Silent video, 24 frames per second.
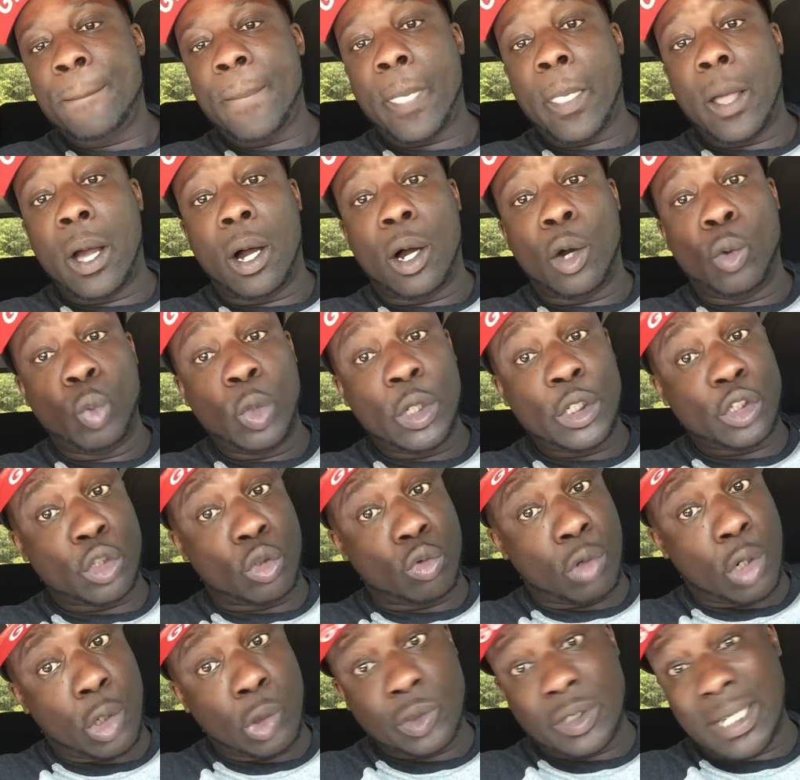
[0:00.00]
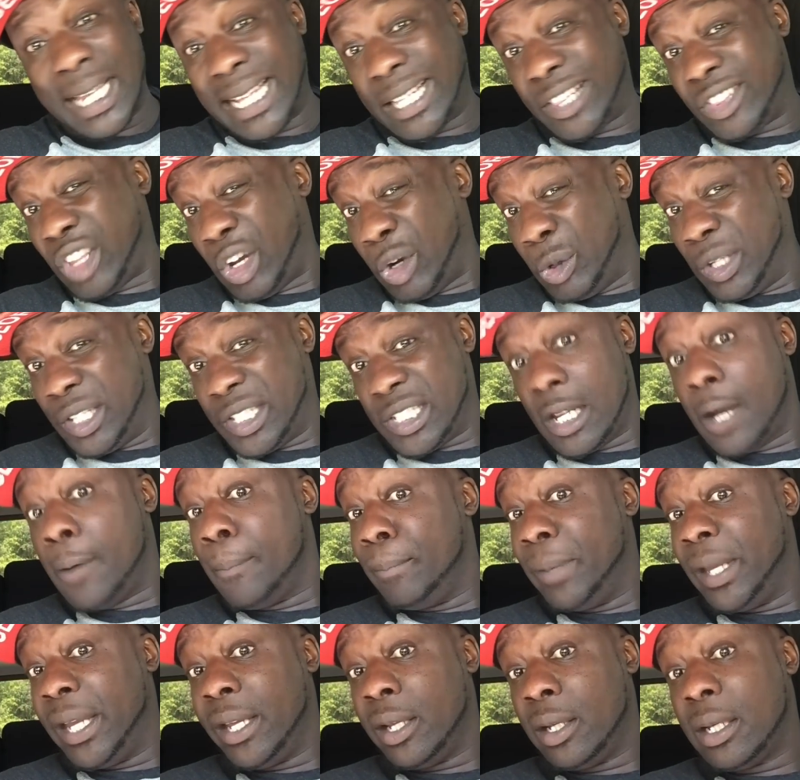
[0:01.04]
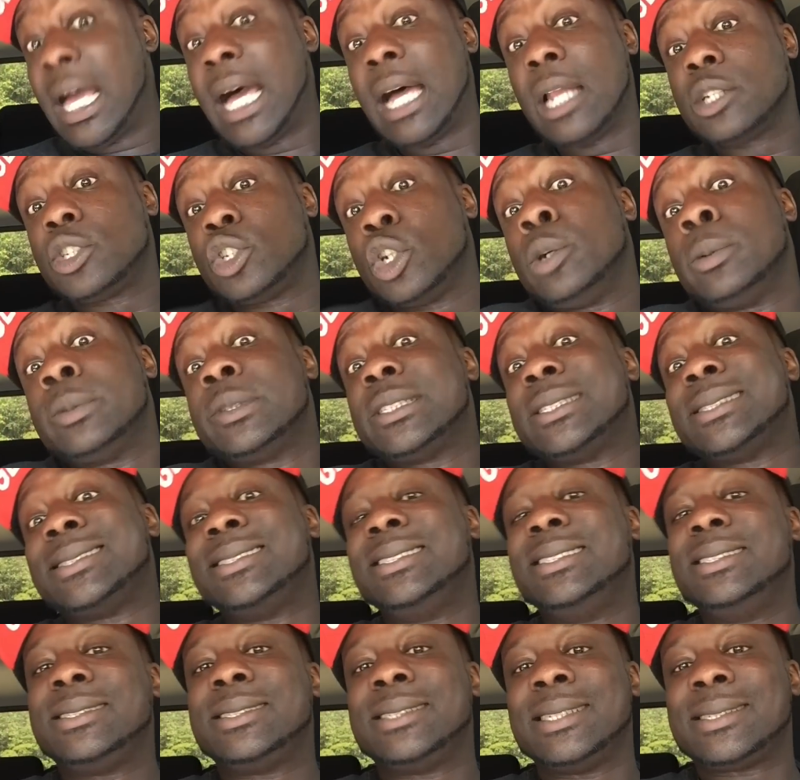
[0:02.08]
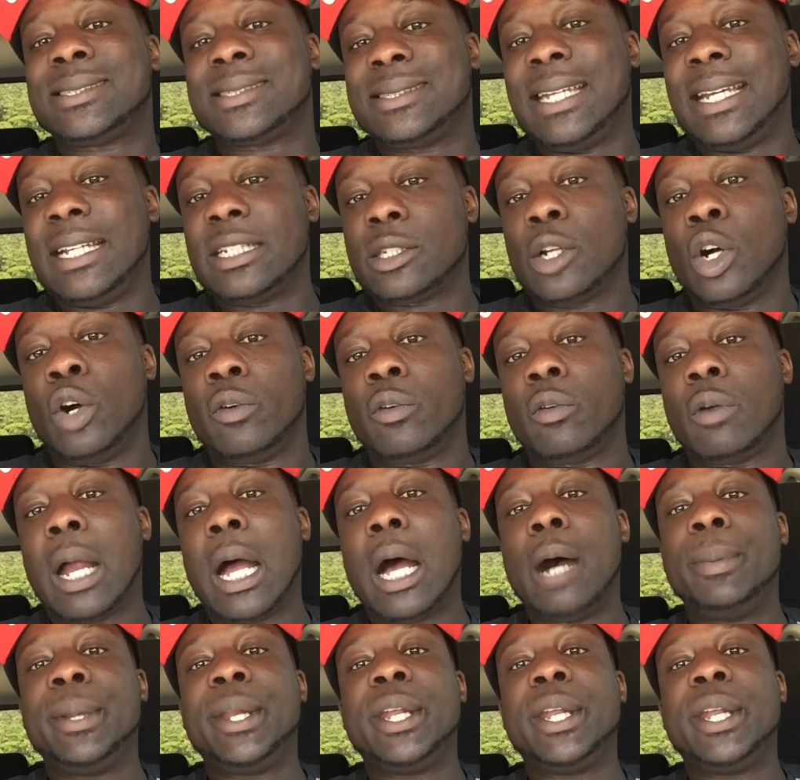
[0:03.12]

which grossed like 30-something million dollars, so it was a success overall.